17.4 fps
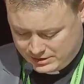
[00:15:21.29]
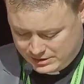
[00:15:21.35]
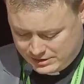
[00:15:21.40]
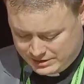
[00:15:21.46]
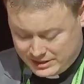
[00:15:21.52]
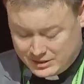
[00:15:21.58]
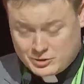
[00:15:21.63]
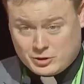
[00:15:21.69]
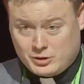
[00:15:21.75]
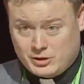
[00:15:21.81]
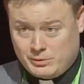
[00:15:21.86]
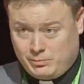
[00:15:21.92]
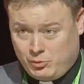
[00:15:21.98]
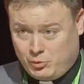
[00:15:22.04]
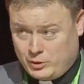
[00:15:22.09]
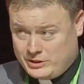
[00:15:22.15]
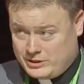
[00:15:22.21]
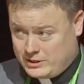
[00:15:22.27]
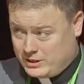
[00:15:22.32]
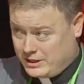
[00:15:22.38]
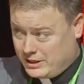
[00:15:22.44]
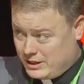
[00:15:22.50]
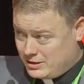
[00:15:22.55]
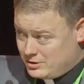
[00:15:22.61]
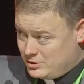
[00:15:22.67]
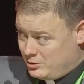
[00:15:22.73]
And that's all the pointing I
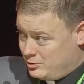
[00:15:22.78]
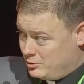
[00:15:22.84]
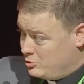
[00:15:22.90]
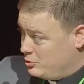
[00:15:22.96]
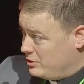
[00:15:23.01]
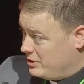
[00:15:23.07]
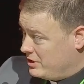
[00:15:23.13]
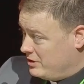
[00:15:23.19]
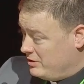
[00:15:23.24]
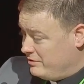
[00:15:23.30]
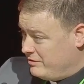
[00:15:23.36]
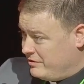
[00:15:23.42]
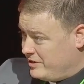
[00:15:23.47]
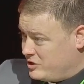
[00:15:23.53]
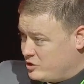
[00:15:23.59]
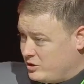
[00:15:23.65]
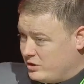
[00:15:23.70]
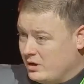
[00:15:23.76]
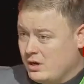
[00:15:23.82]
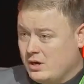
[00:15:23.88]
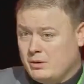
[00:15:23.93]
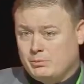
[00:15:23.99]
get to do toward confession.